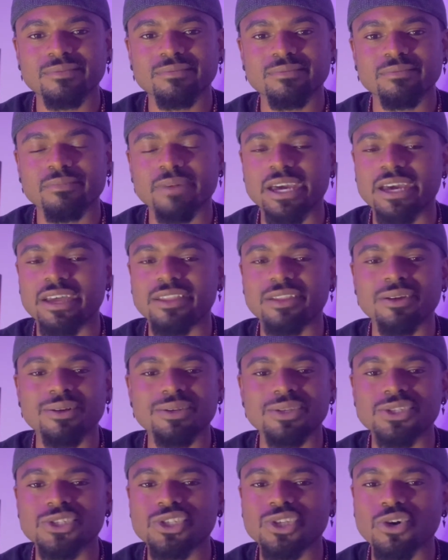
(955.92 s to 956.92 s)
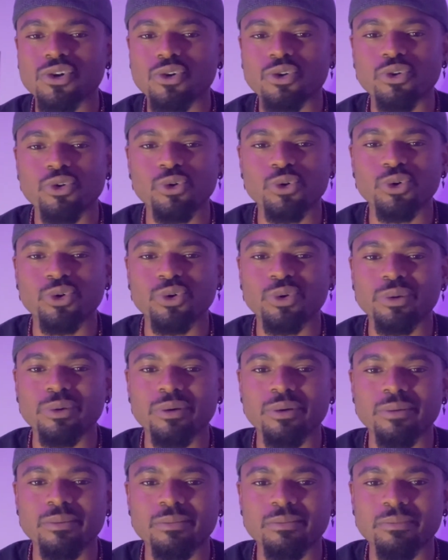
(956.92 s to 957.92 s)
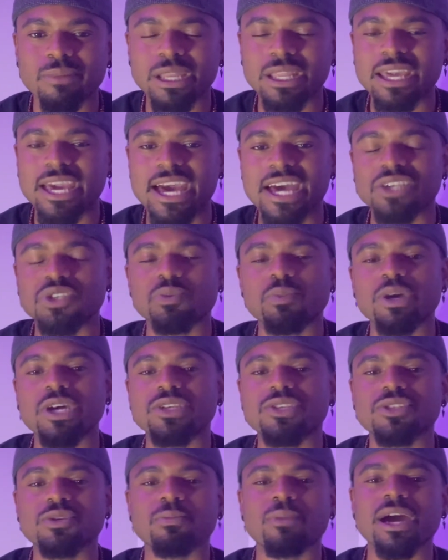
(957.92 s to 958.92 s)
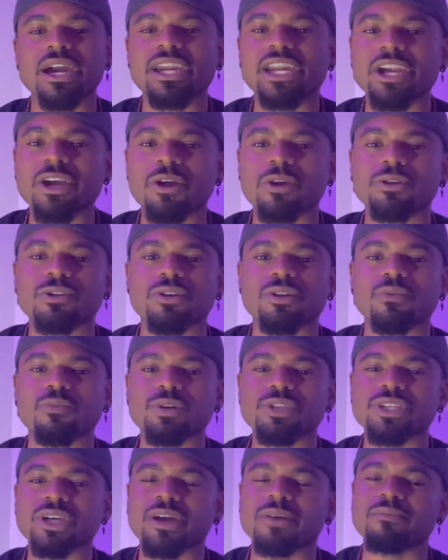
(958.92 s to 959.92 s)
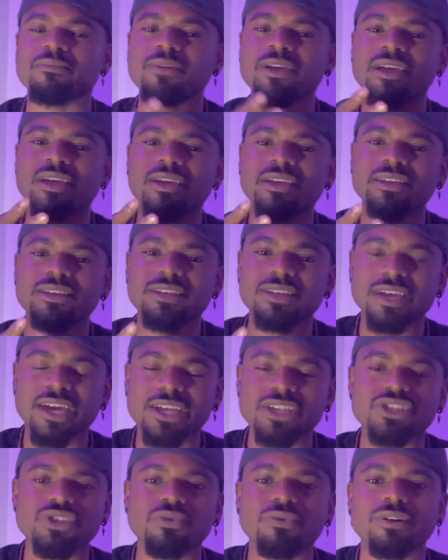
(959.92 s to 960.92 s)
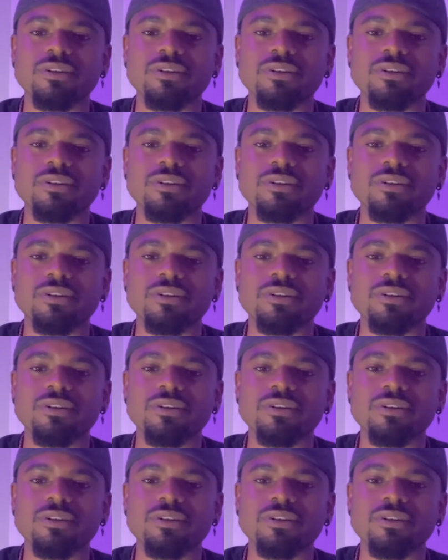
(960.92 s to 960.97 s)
Man, there is so many aspects to my character in which I'm yet to